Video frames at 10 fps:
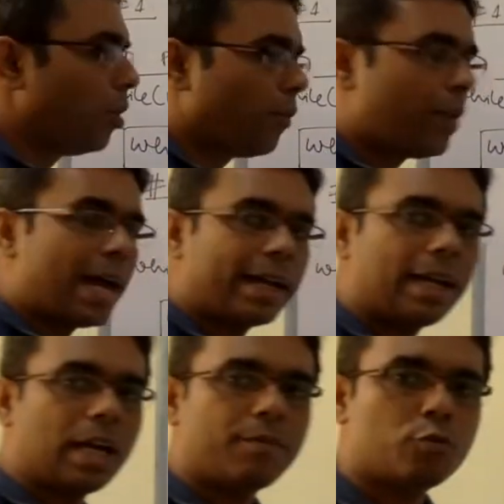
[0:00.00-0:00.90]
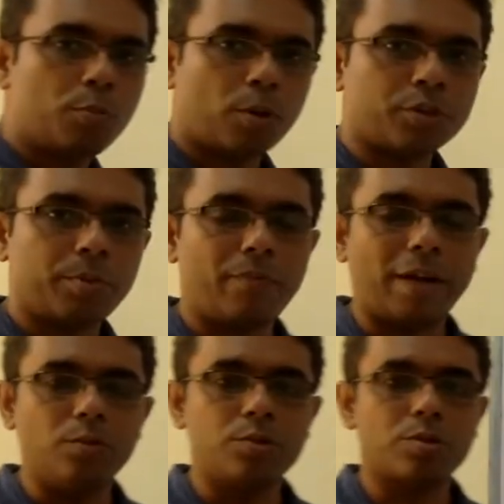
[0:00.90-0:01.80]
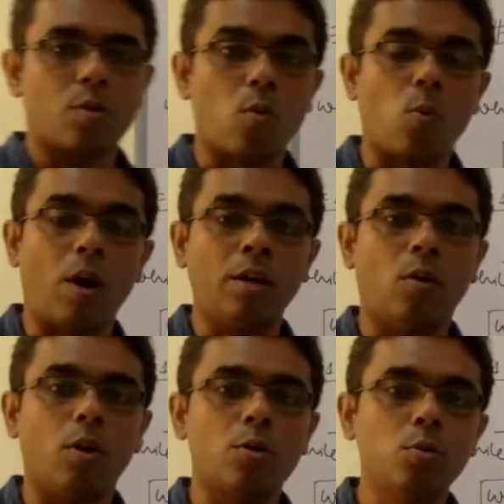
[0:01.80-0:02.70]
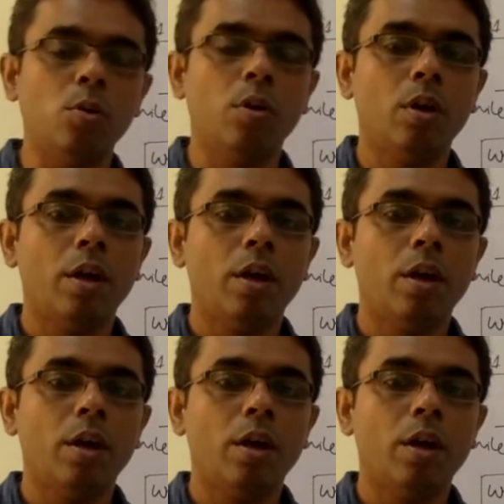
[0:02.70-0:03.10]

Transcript: flag can have two possible values, 1 or 2,